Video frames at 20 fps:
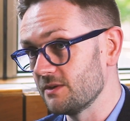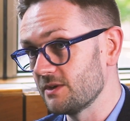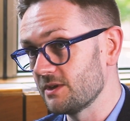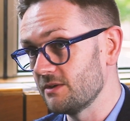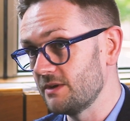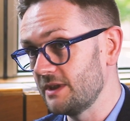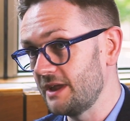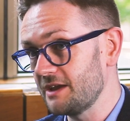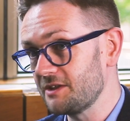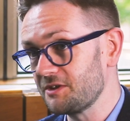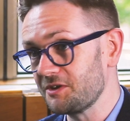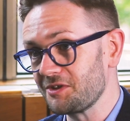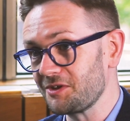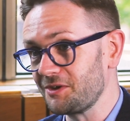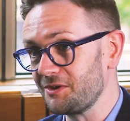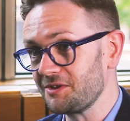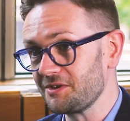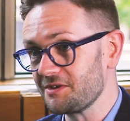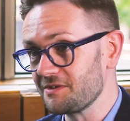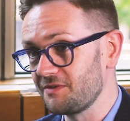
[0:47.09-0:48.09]
So electric
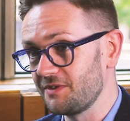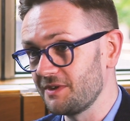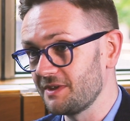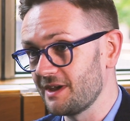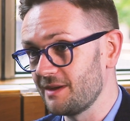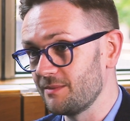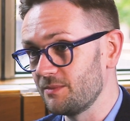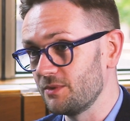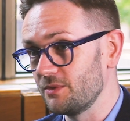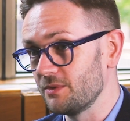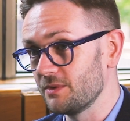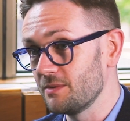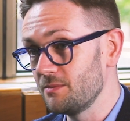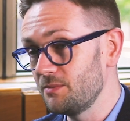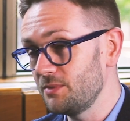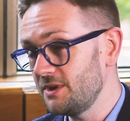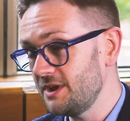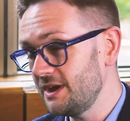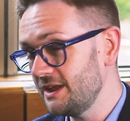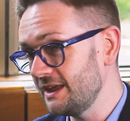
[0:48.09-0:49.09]
scooters, for example,
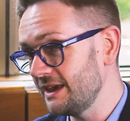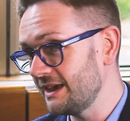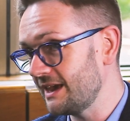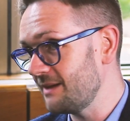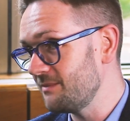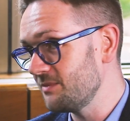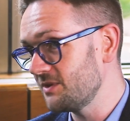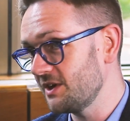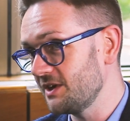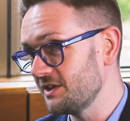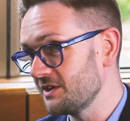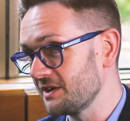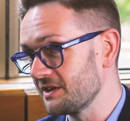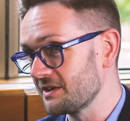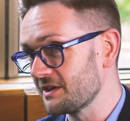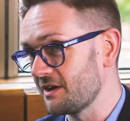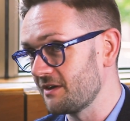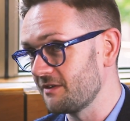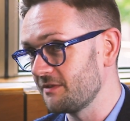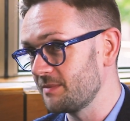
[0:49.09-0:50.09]
completely game-changing
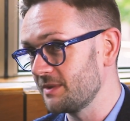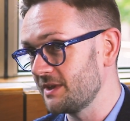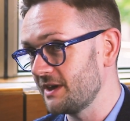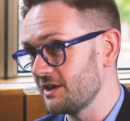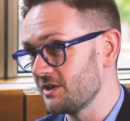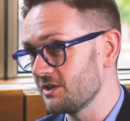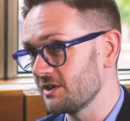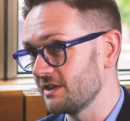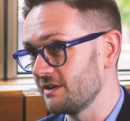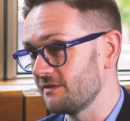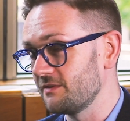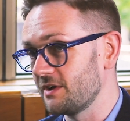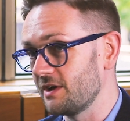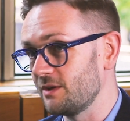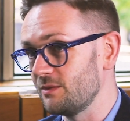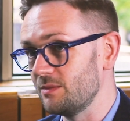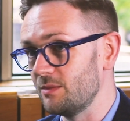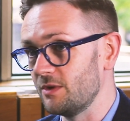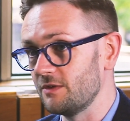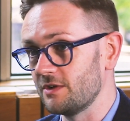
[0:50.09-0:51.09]
stuff potentially for
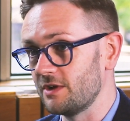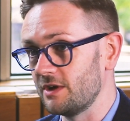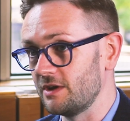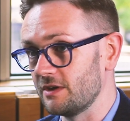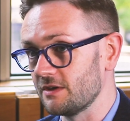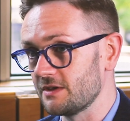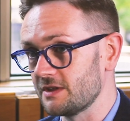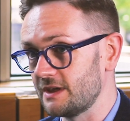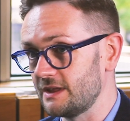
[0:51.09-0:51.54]
how we move around our